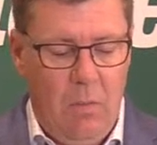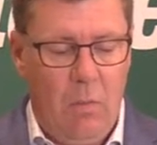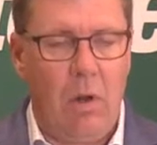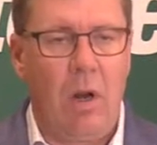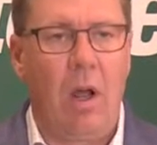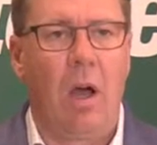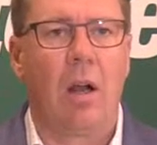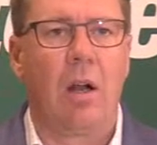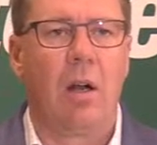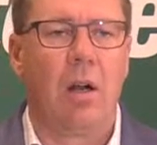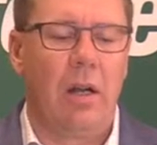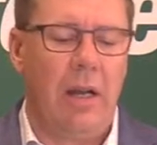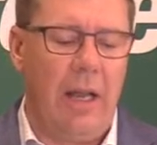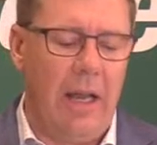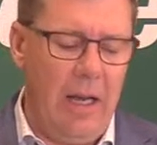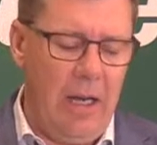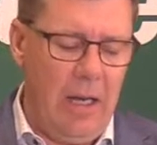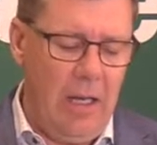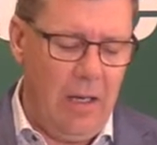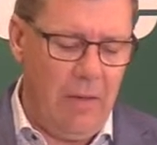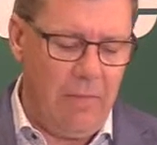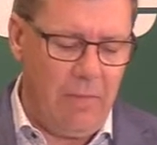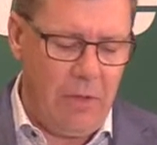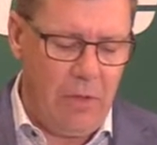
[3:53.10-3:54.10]

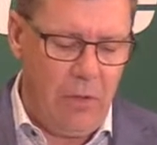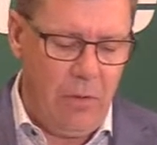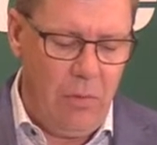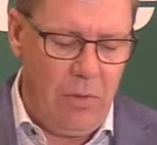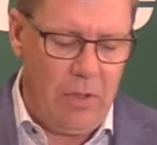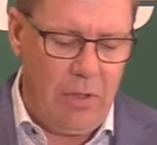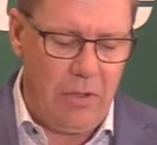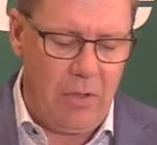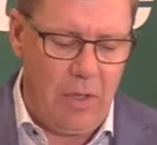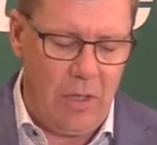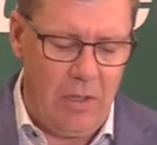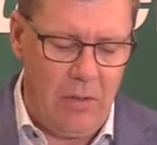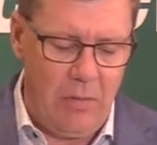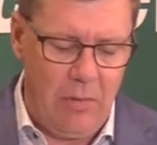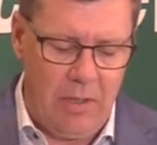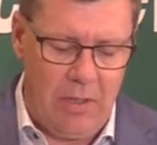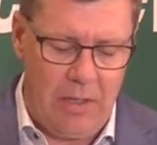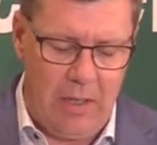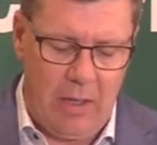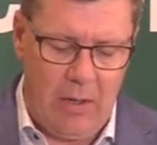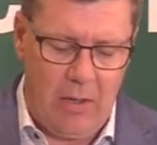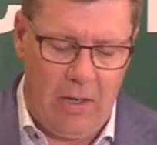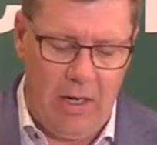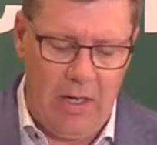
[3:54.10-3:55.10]
180 of the new continuing
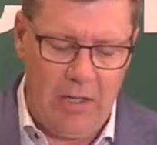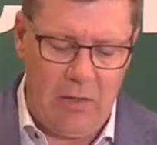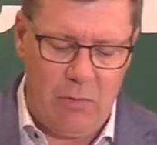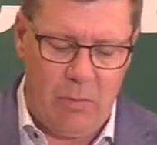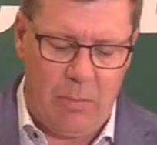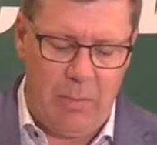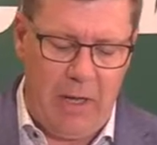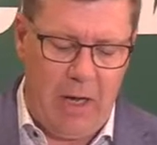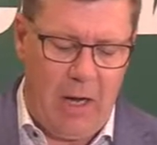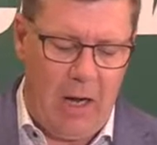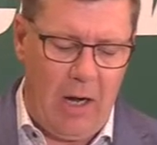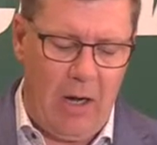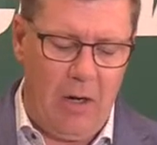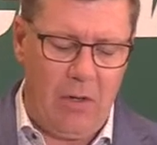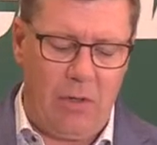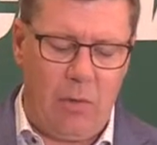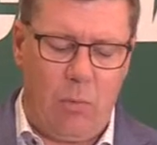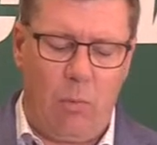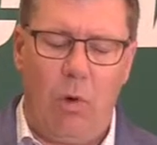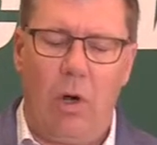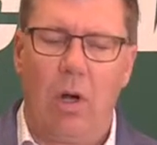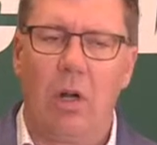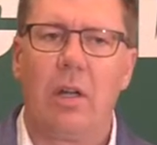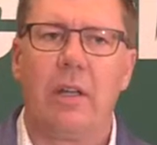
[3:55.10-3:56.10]
care aides will be hired
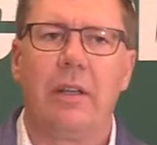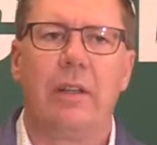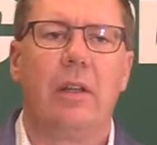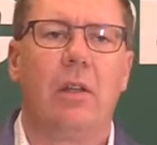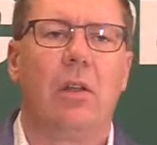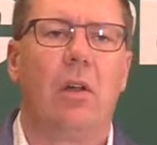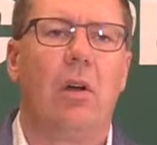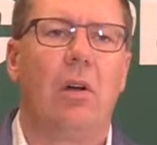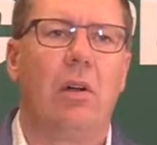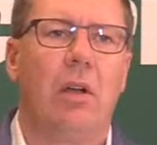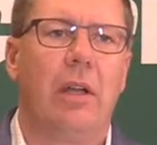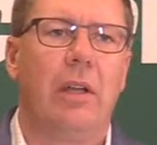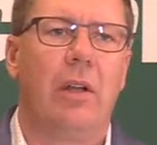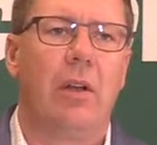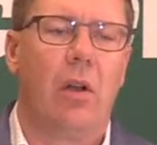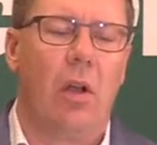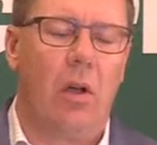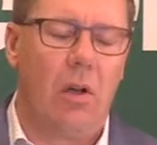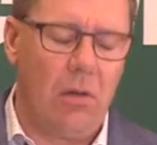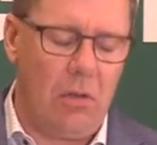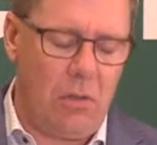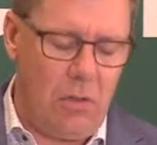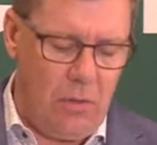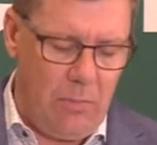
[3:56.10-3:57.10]
to work in
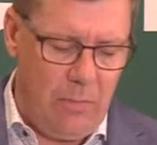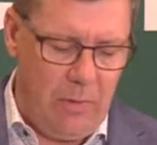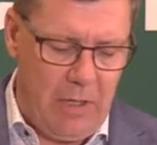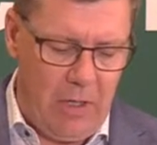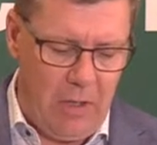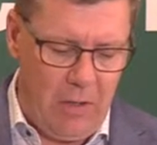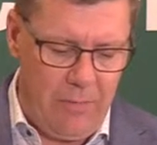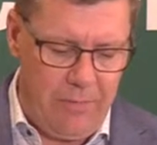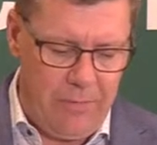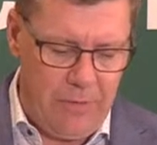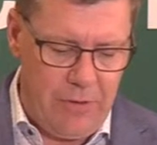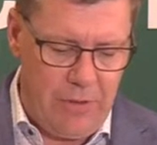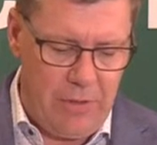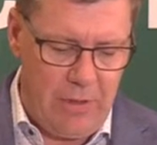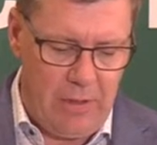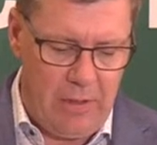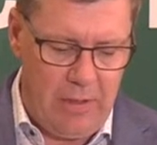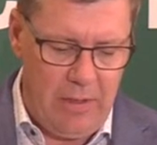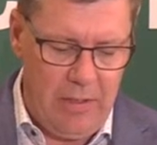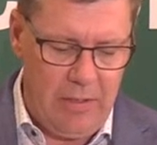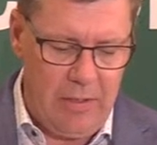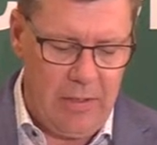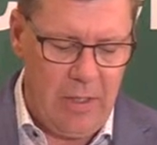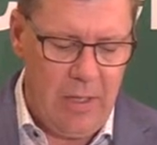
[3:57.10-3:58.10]
long-term care
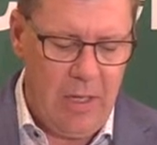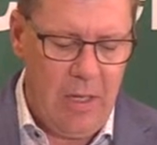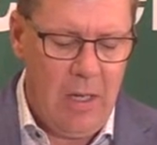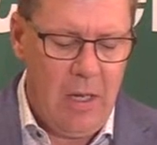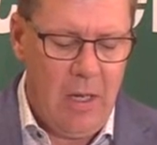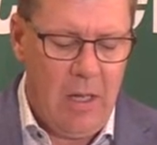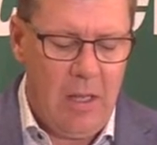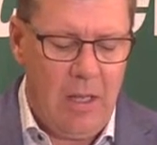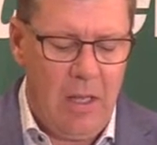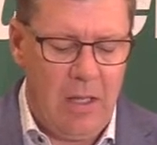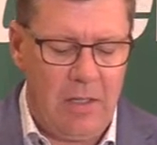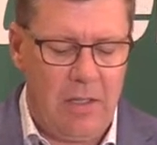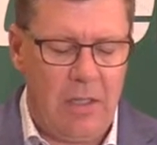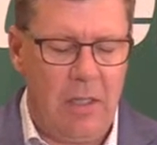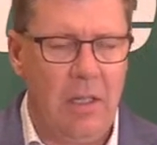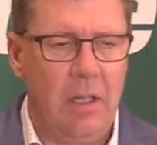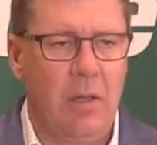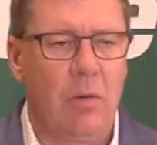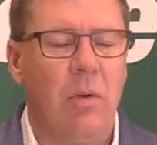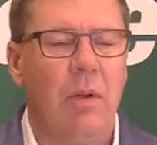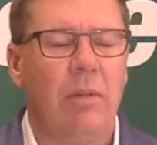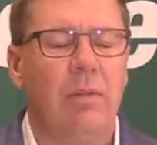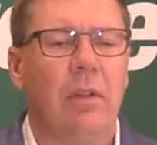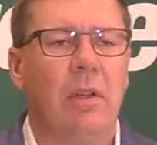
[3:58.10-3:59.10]
facilities. That's the
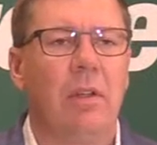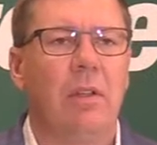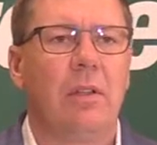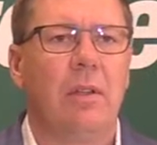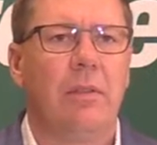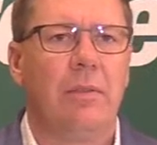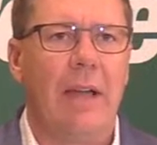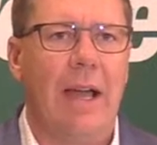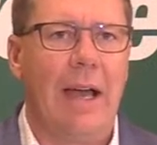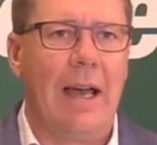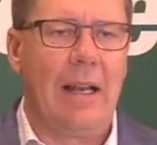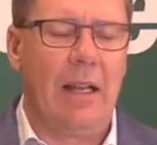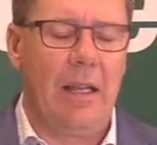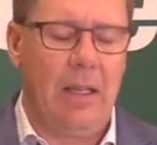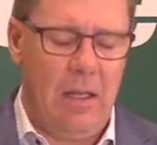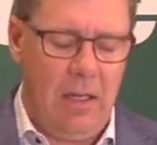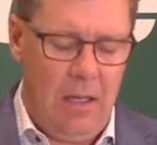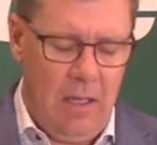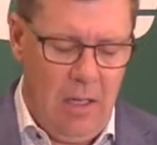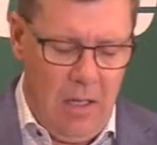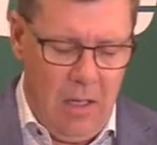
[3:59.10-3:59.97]
equivalent of adding